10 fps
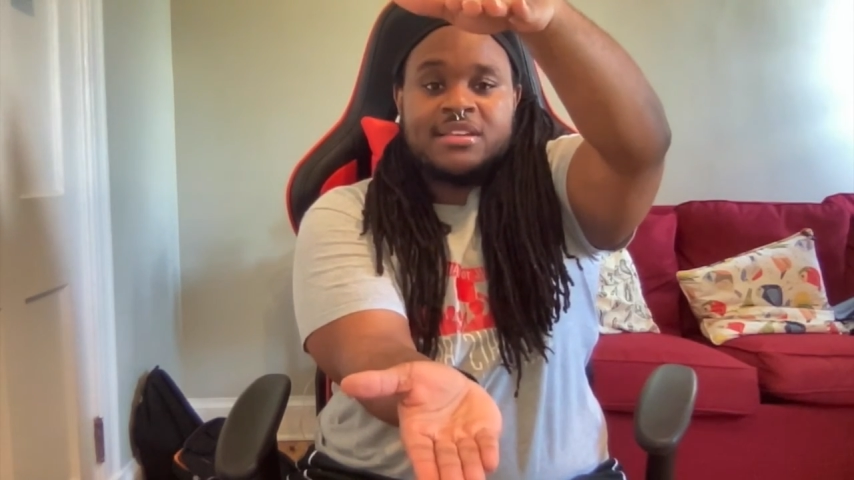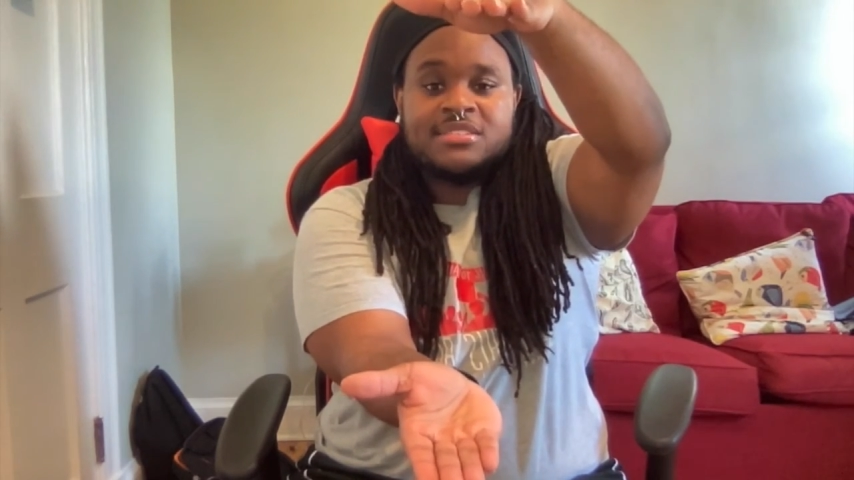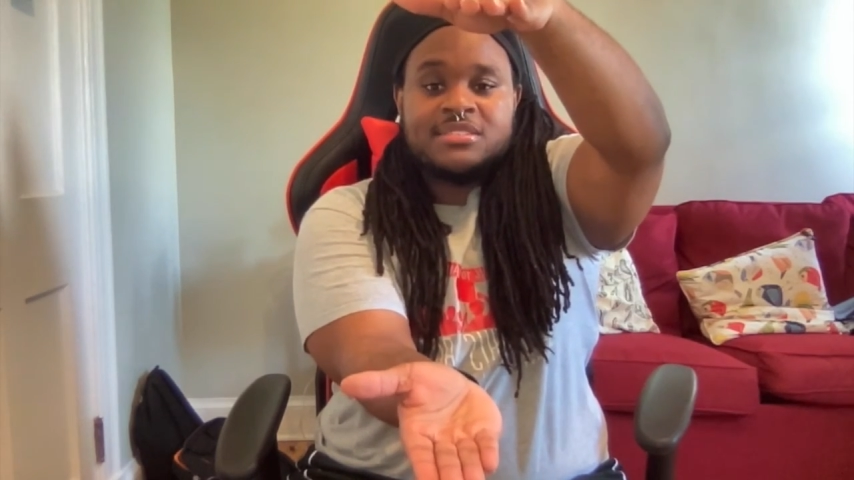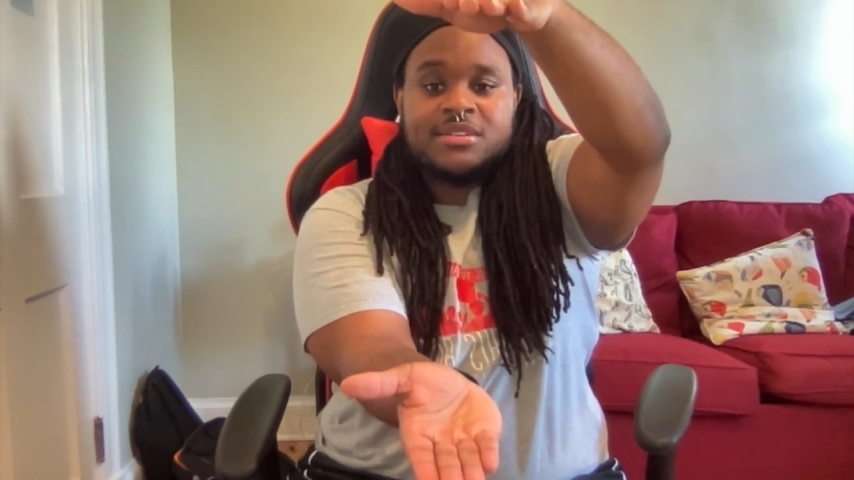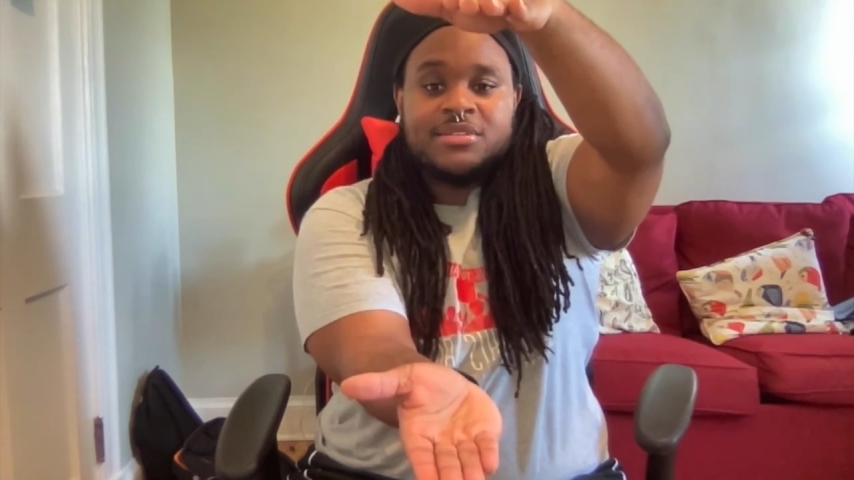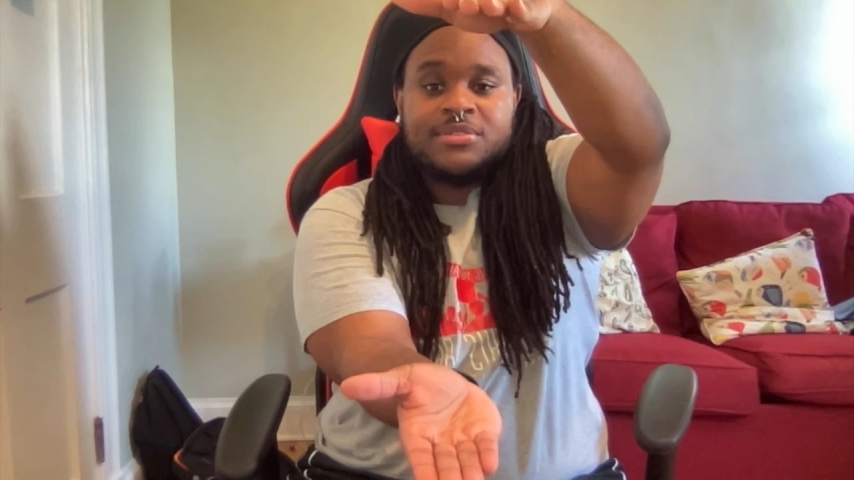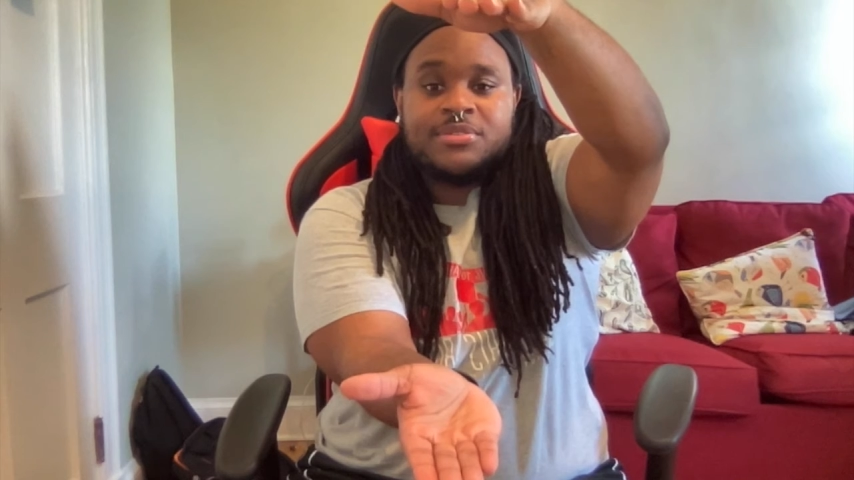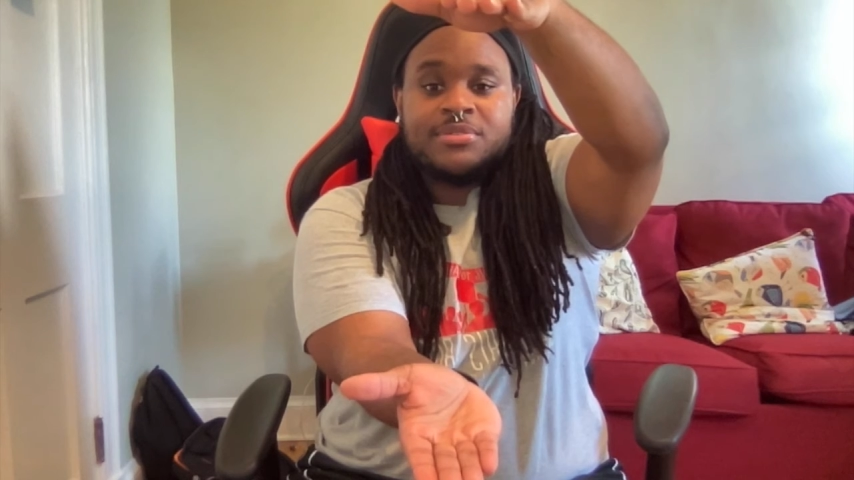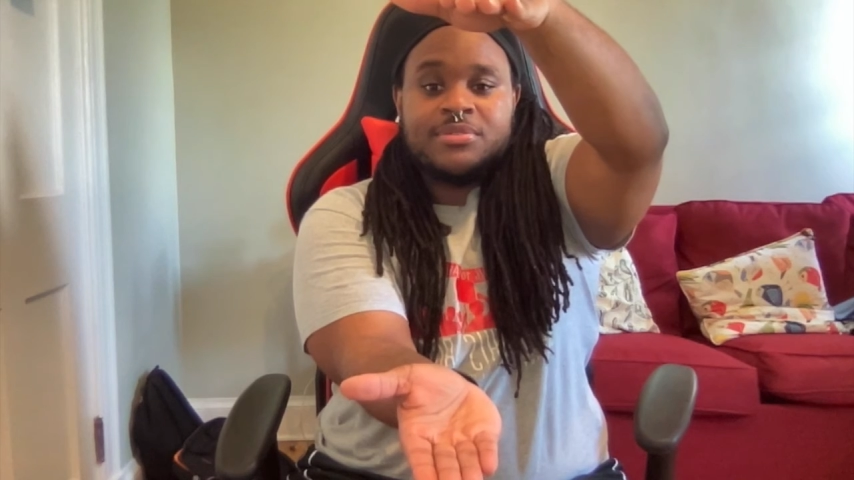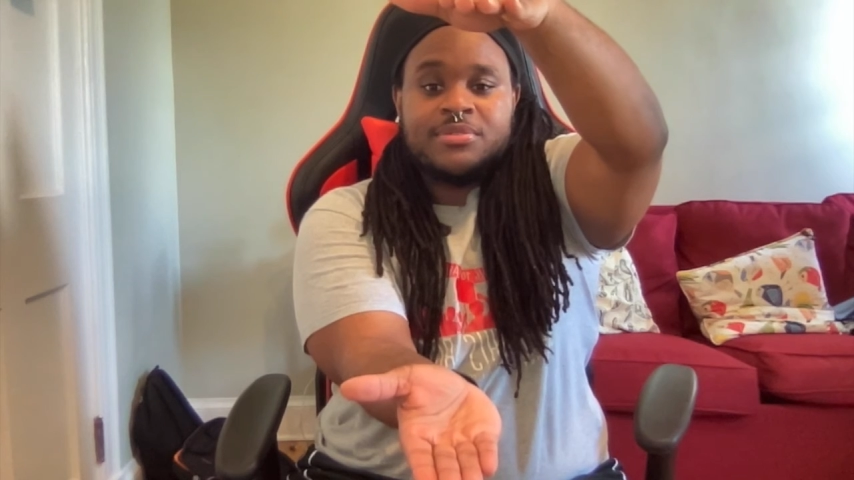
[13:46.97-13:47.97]
us
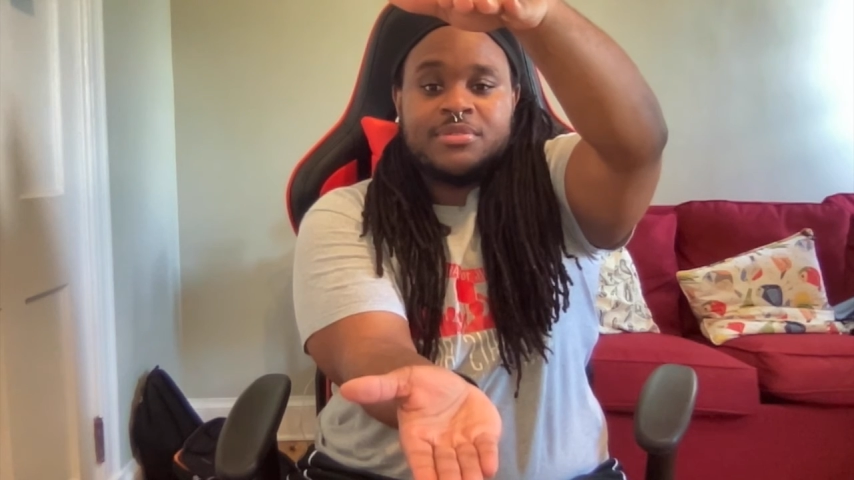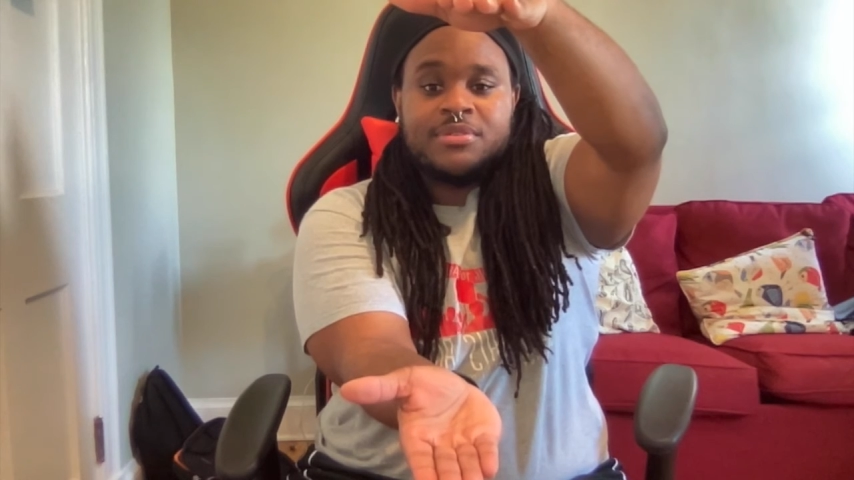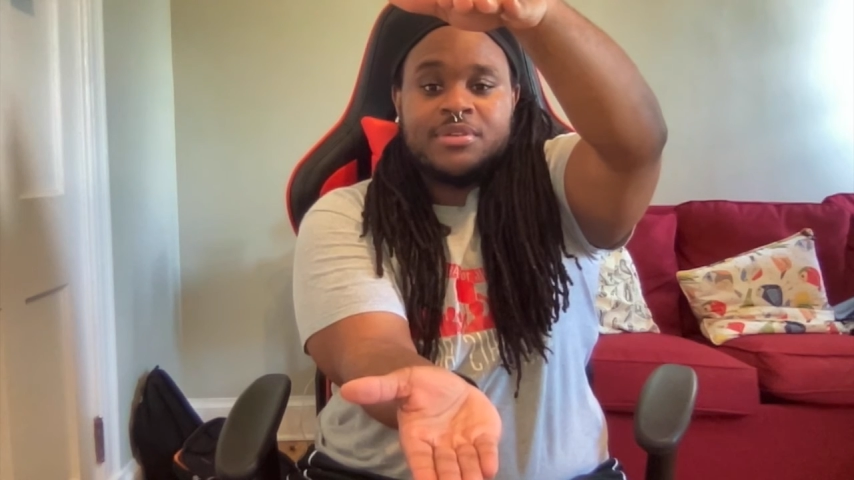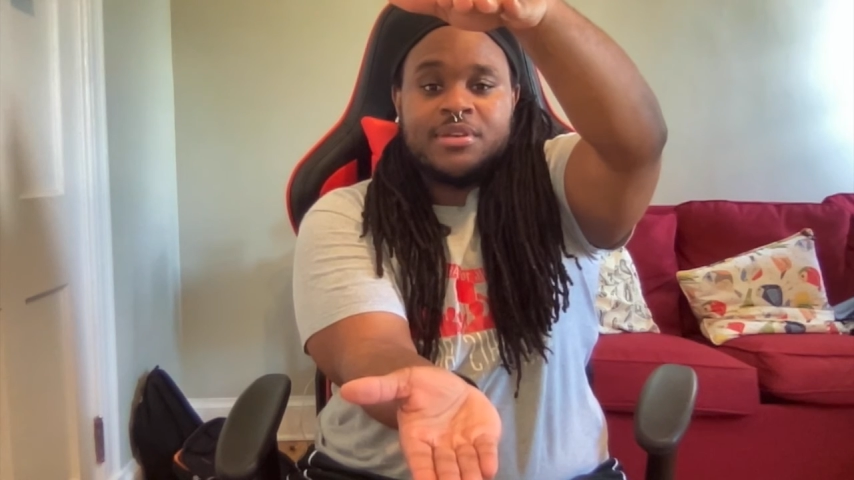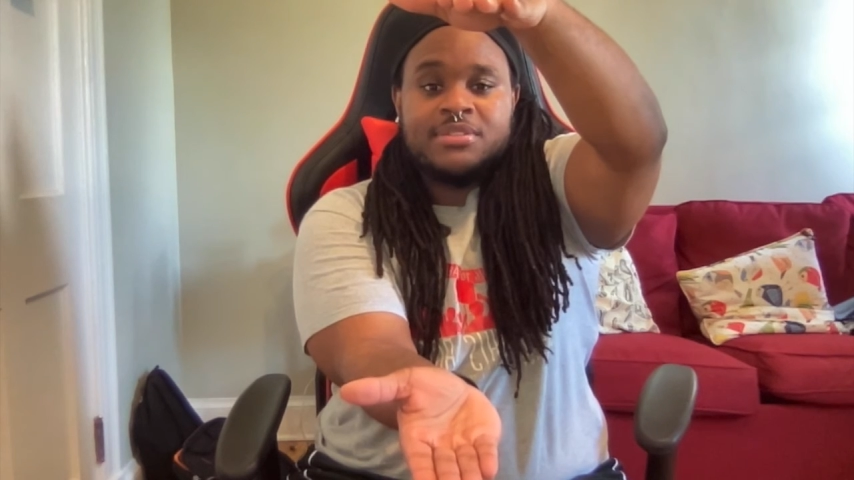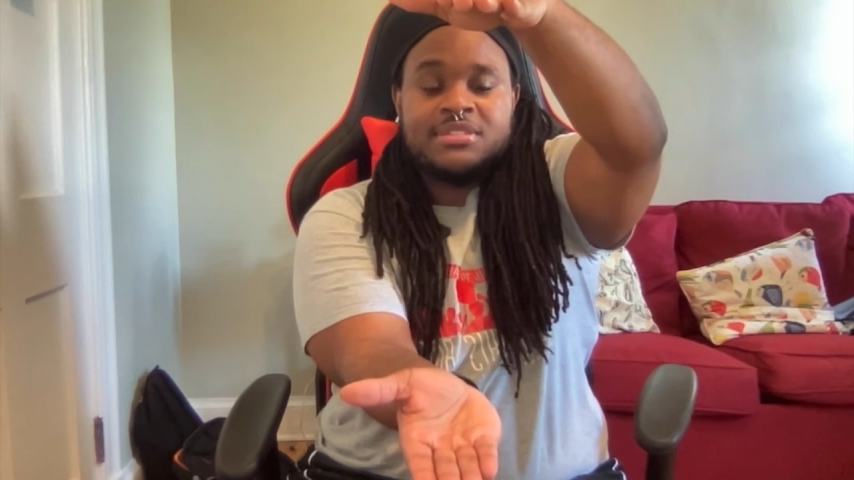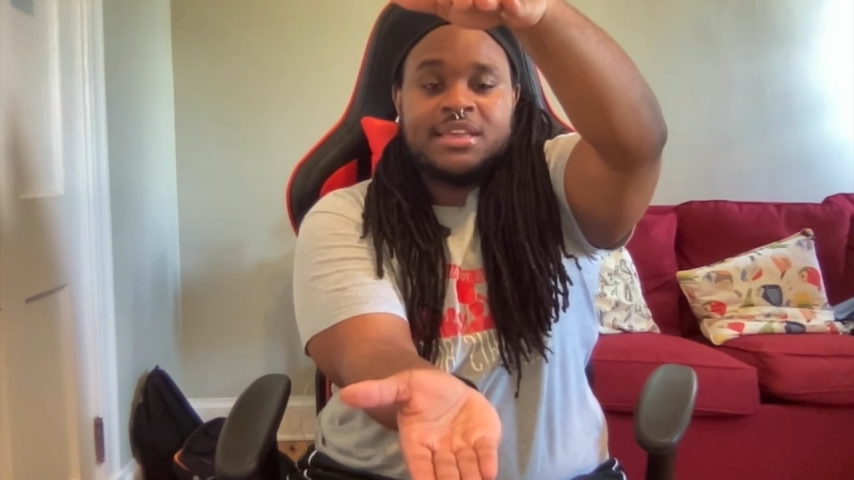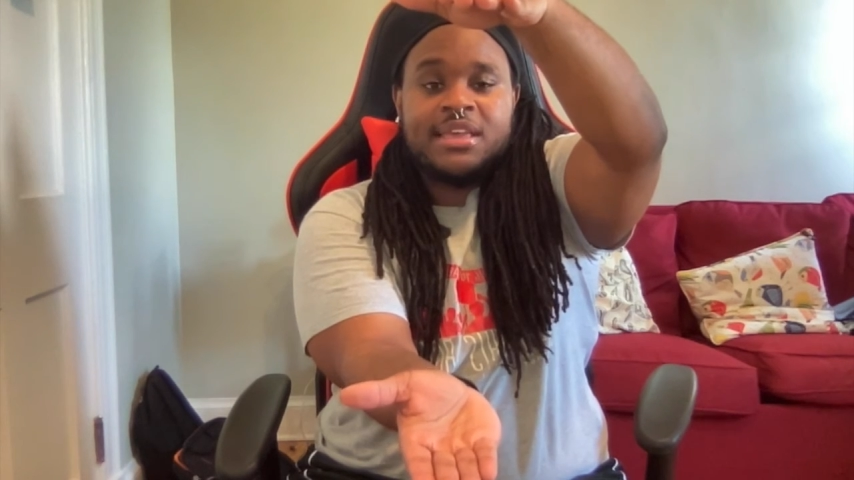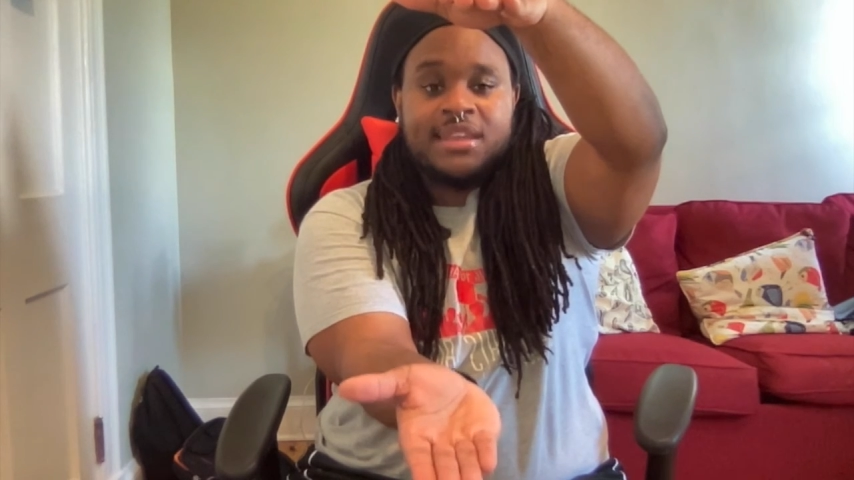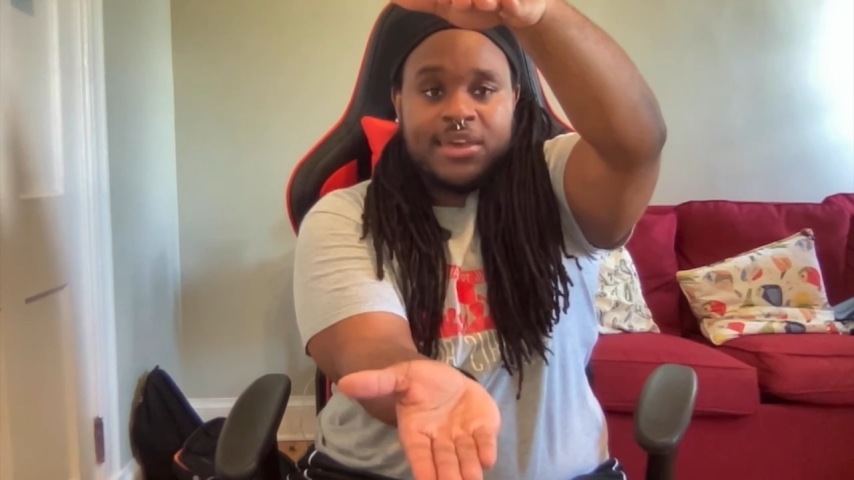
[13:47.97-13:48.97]
know to
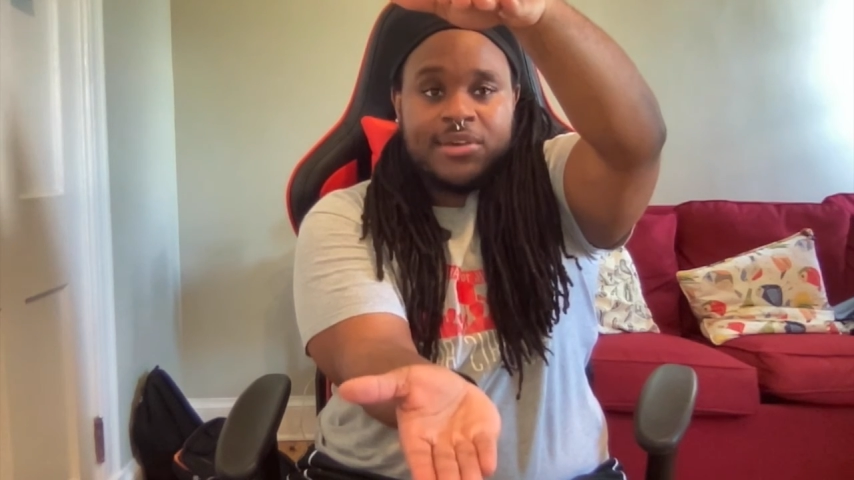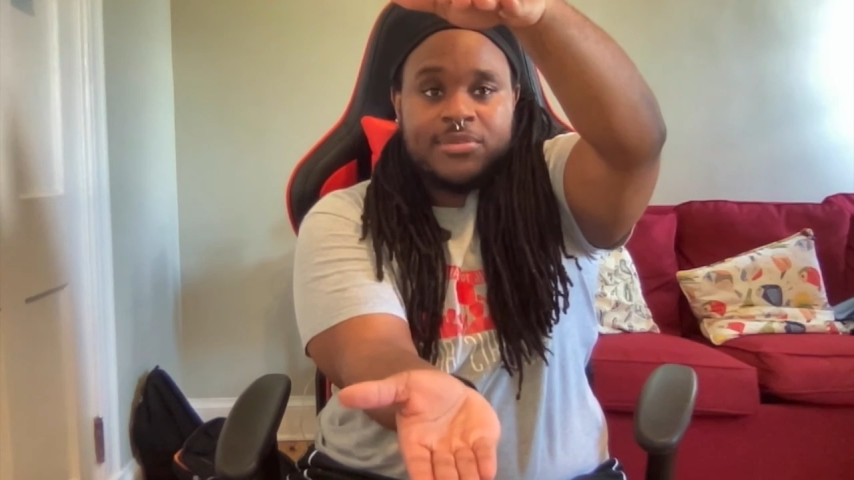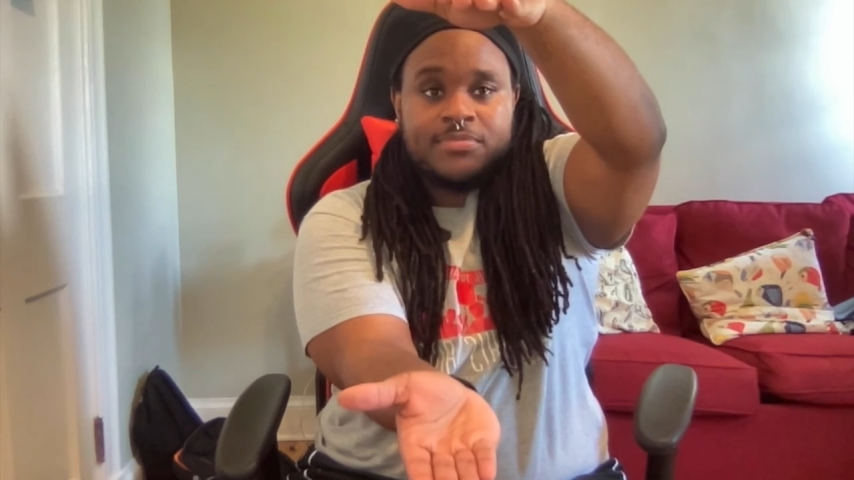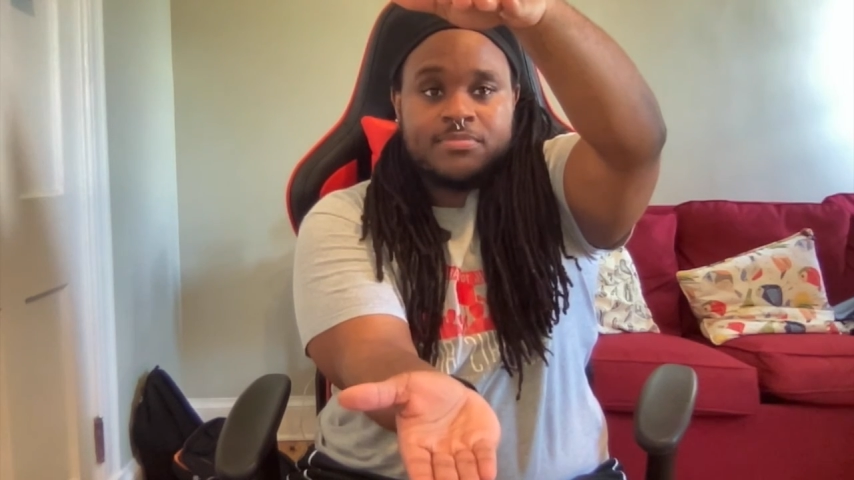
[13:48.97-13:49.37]
inhale.